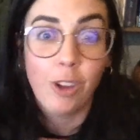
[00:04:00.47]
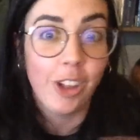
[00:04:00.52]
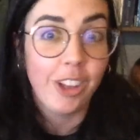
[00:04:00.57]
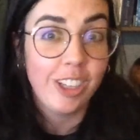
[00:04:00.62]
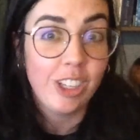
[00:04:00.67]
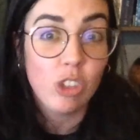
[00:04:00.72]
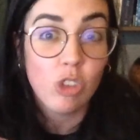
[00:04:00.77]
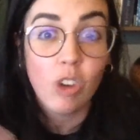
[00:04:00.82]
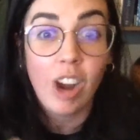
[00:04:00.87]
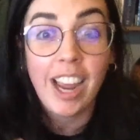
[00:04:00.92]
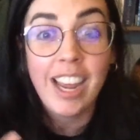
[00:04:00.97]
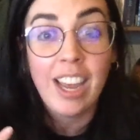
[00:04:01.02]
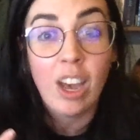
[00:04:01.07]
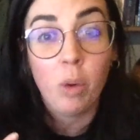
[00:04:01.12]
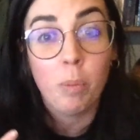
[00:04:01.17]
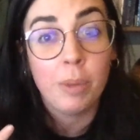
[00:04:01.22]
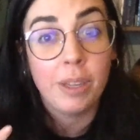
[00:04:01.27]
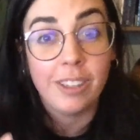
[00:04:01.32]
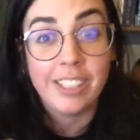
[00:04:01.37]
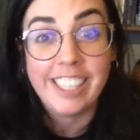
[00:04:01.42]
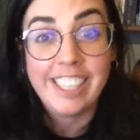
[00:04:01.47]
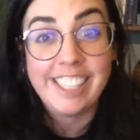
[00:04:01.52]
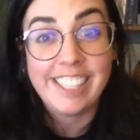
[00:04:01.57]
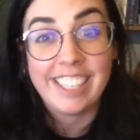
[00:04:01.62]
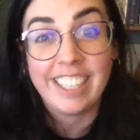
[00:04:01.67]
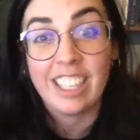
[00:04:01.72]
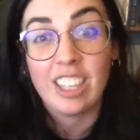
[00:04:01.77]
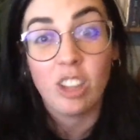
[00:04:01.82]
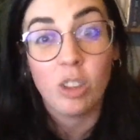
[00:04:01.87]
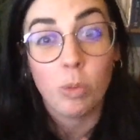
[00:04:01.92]
and dry out periods and
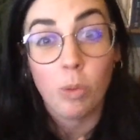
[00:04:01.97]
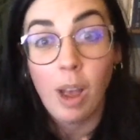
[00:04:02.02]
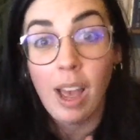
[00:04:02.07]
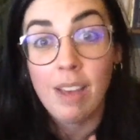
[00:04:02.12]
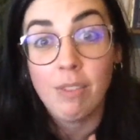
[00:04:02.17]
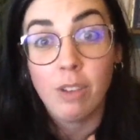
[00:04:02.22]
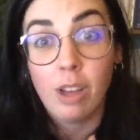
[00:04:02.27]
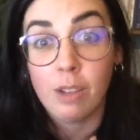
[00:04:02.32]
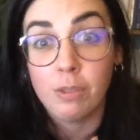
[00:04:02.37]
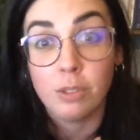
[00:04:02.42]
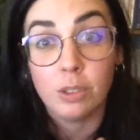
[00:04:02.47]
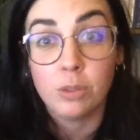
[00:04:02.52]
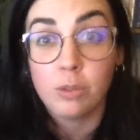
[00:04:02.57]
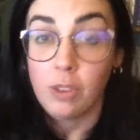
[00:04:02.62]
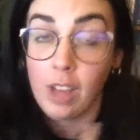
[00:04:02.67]
can thrive off of